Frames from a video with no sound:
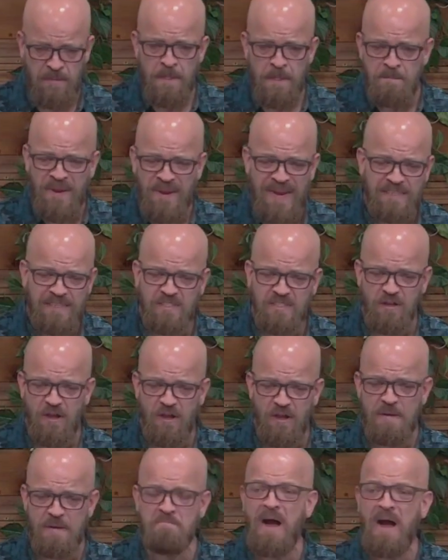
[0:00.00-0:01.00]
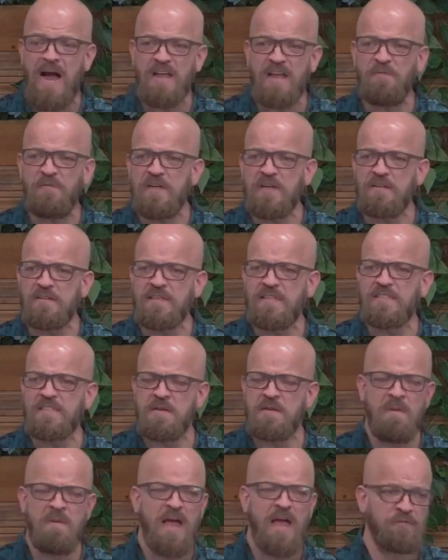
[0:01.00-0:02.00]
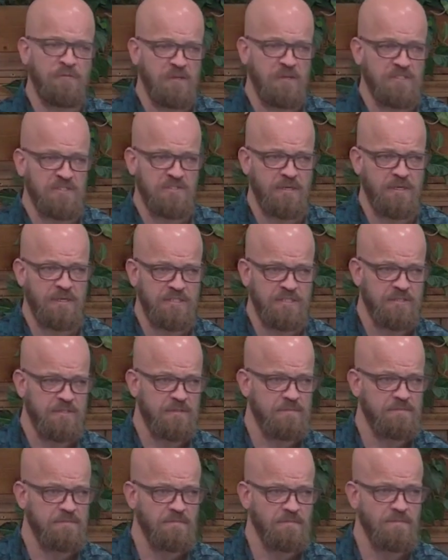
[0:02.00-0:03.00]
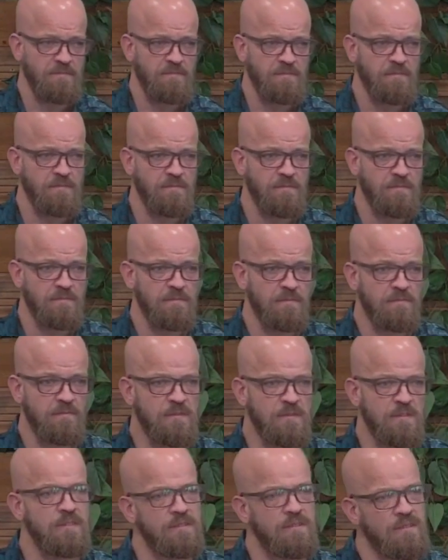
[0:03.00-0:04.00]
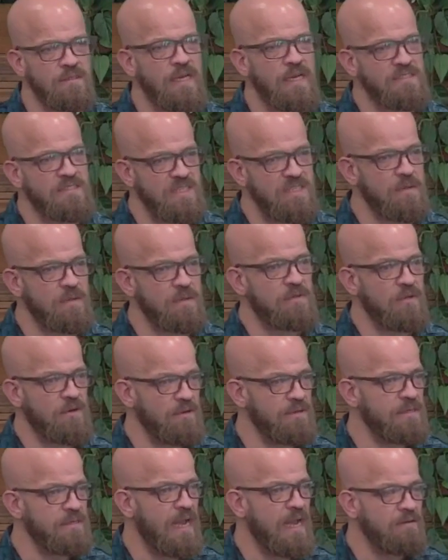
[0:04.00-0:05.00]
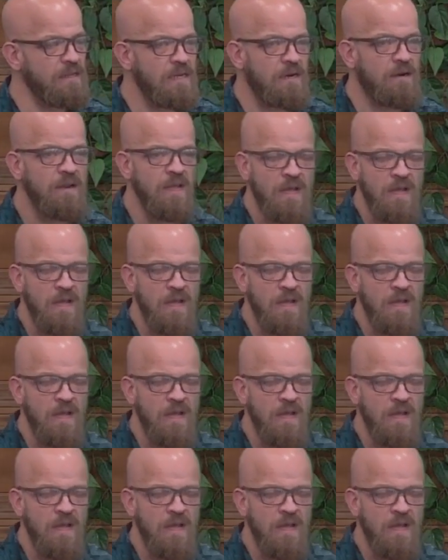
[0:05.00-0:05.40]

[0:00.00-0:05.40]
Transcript: based on my feelings and my frustration? You, you guys see what I'm throwing down here?